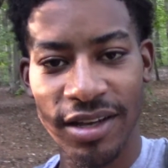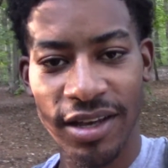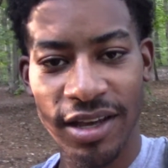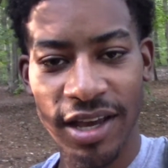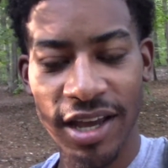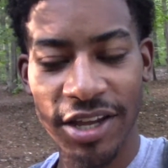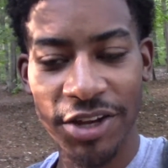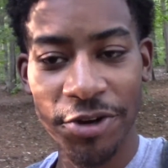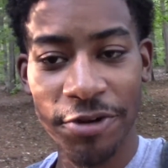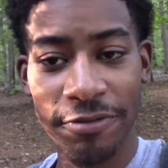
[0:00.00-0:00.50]

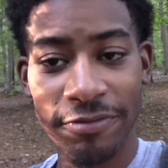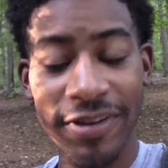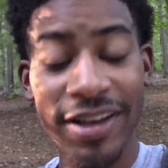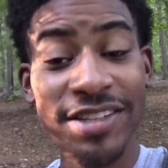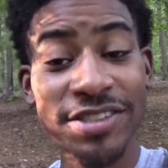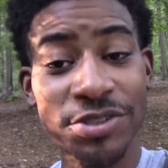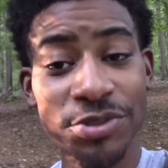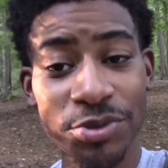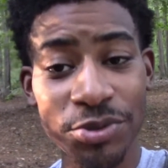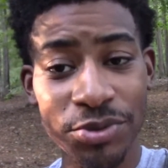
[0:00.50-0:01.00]
And your
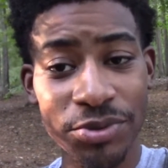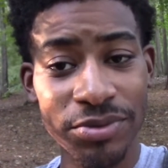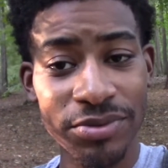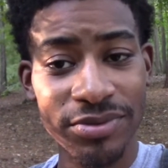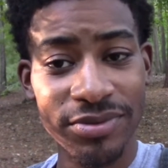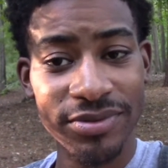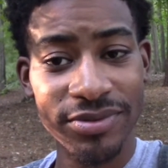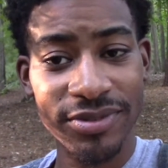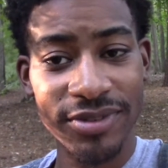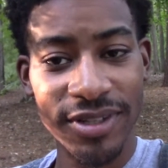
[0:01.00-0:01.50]
vessel
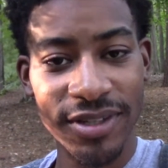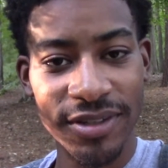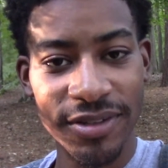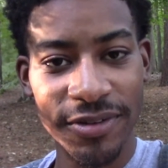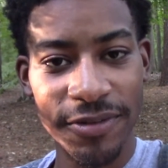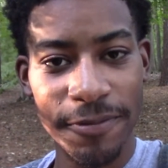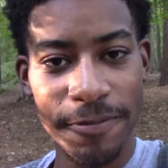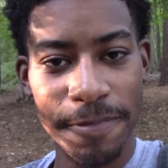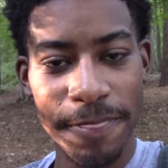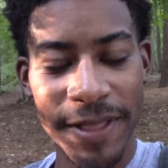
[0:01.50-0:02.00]

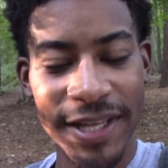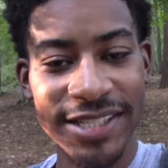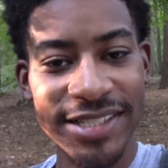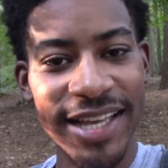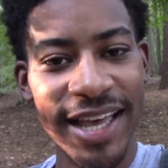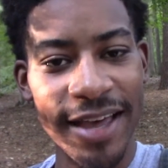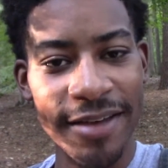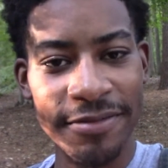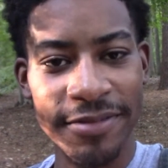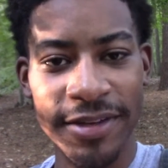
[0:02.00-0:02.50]
is
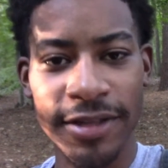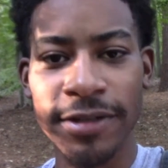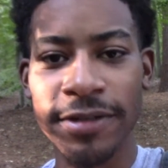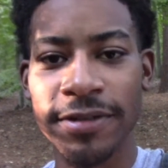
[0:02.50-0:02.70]
heaven.